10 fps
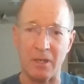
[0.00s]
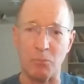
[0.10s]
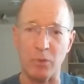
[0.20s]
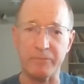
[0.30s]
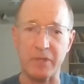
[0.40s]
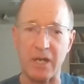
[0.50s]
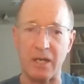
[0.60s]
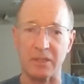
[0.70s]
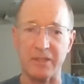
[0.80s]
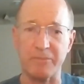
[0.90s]
We've
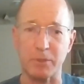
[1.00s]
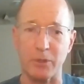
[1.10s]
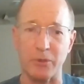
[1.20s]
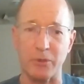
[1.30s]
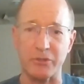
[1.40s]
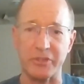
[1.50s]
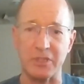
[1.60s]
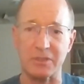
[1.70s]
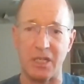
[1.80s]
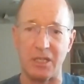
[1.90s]
got leaf blowers
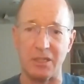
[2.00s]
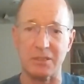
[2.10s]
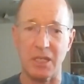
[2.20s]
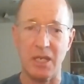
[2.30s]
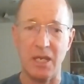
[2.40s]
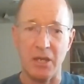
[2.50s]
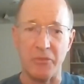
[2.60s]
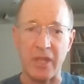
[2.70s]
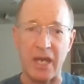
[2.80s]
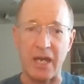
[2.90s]
these days
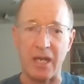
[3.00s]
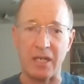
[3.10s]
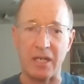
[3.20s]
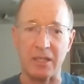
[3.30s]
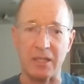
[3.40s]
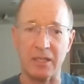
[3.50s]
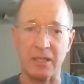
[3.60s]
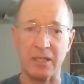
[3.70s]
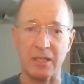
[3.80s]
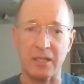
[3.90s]
that
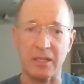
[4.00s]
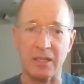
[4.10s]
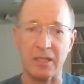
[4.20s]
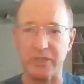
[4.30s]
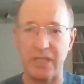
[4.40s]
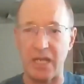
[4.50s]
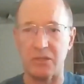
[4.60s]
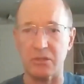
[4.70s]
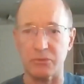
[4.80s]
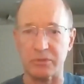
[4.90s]
actually
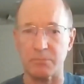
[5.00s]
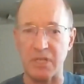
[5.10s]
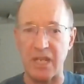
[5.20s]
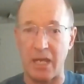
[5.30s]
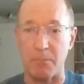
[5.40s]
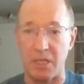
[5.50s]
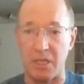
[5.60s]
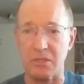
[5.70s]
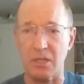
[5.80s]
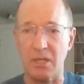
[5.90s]
can do some
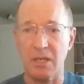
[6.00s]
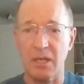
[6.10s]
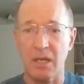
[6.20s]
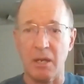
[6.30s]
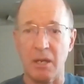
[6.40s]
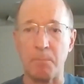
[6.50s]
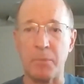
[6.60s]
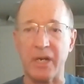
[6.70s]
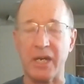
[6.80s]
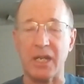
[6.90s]
damage,
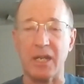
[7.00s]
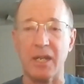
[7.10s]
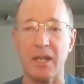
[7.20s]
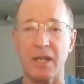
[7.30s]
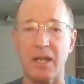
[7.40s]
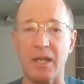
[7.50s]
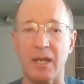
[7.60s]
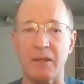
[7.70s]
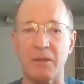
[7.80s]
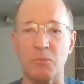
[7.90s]
but
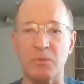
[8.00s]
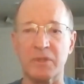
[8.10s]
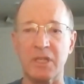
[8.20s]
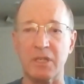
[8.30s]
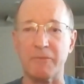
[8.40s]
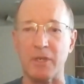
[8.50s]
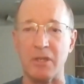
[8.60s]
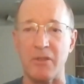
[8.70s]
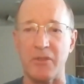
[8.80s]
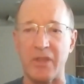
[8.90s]

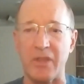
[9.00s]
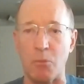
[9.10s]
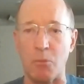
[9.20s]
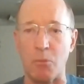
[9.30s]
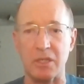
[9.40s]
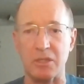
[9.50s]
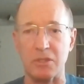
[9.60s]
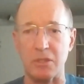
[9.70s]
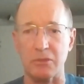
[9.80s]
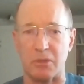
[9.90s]
given that we can use
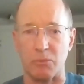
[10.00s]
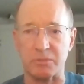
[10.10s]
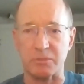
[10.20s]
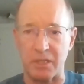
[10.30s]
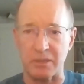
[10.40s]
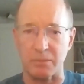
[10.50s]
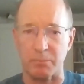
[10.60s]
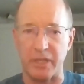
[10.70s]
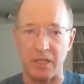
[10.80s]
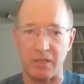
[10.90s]
it
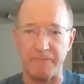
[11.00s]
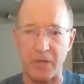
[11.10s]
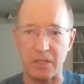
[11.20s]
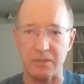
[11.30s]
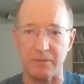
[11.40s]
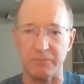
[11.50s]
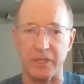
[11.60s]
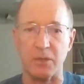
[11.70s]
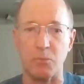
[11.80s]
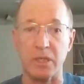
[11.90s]
responsibly and effectively,
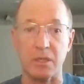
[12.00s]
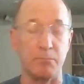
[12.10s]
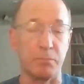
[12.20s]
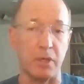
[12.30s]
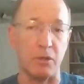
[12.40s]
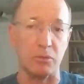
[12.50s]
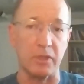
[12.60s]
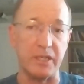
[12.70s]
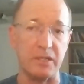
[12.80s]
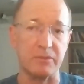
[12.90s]
we can blow
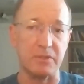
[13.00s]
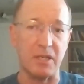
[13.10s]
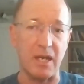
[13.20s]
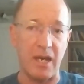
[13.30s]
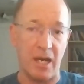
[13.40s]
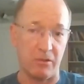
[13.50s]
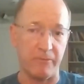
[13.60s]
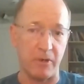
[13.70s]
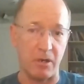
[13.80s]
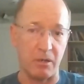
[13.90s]
leaves out of
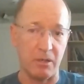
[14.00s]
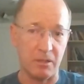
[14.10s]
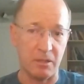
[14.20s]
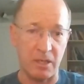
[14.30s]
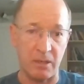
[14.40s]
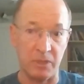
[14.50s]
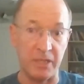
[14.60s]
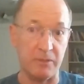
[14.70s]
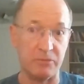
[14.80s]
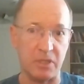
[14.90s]
our
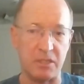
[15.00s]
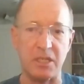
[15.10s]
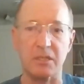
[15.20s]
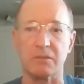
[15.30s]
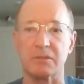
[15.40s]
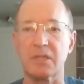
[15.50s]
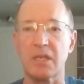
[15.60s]
leaves and needles